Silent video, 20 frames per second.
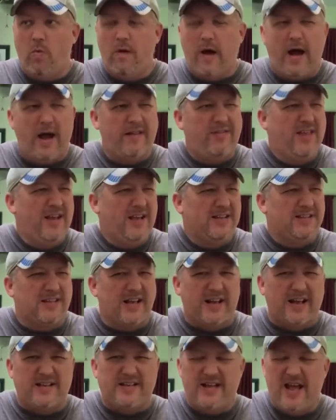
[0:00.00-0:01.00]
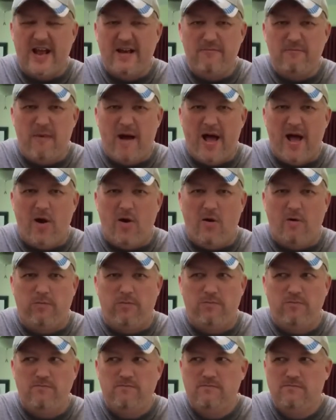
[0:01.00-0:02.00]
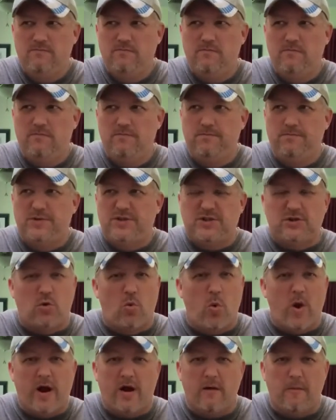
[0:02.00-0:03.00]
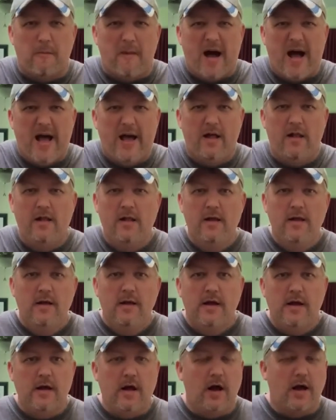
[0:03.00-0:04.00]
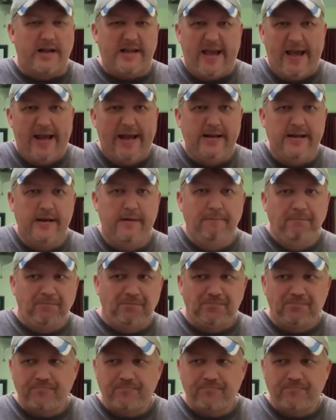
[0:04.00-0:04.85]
I think it's like a 10-mile square mile canyon.